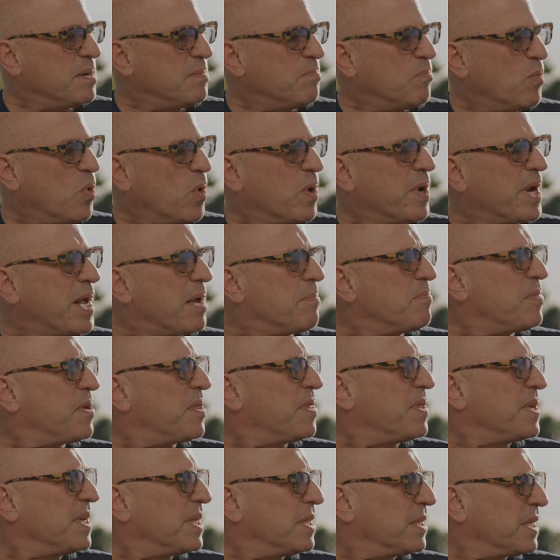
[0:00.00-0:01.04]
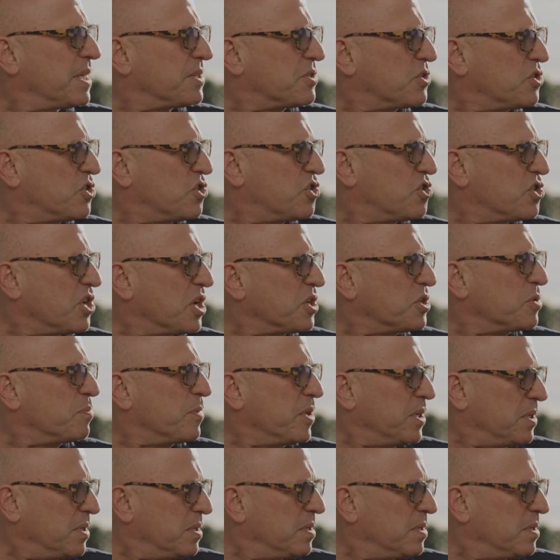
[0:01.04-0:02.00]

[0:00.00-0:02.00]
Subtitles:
more empathy and less judgment.